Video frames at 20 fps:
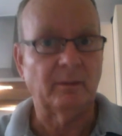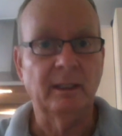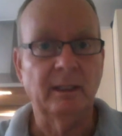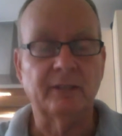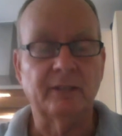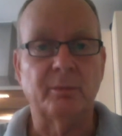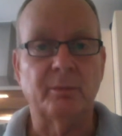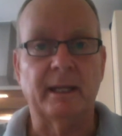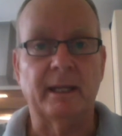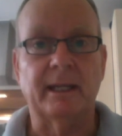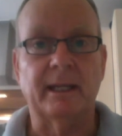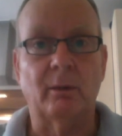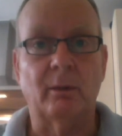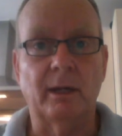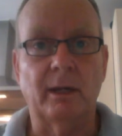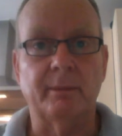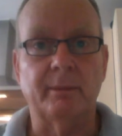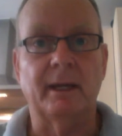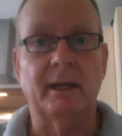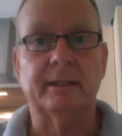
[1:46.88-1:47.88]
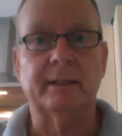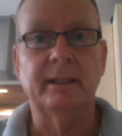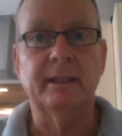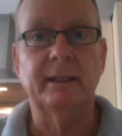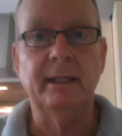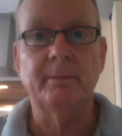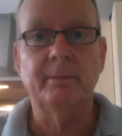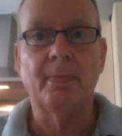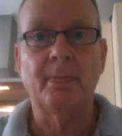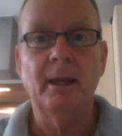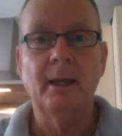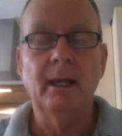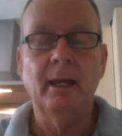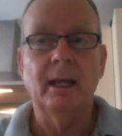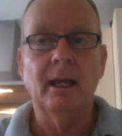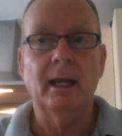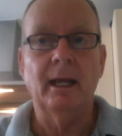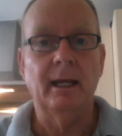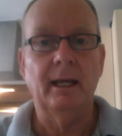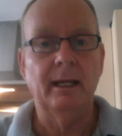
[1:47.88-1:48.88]
let's make our way back there.
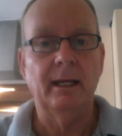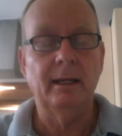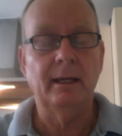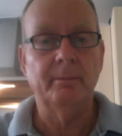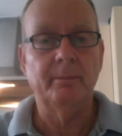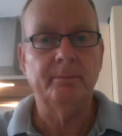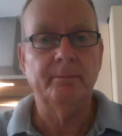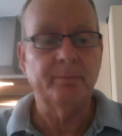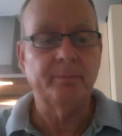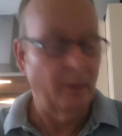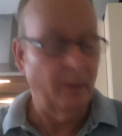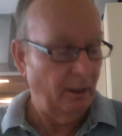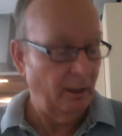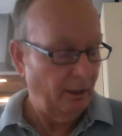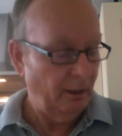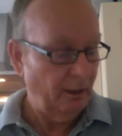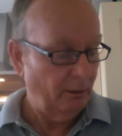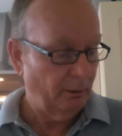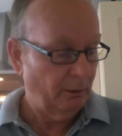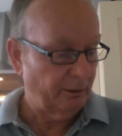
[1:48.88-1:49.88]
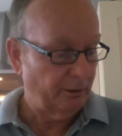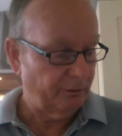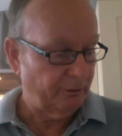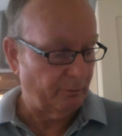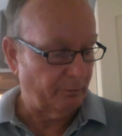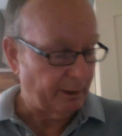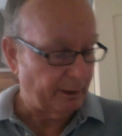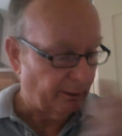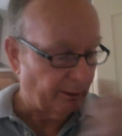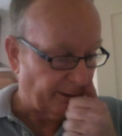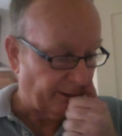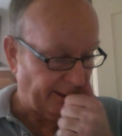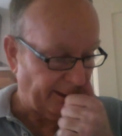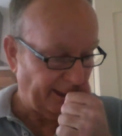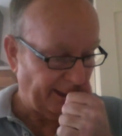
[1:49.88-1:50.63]
What else have we got?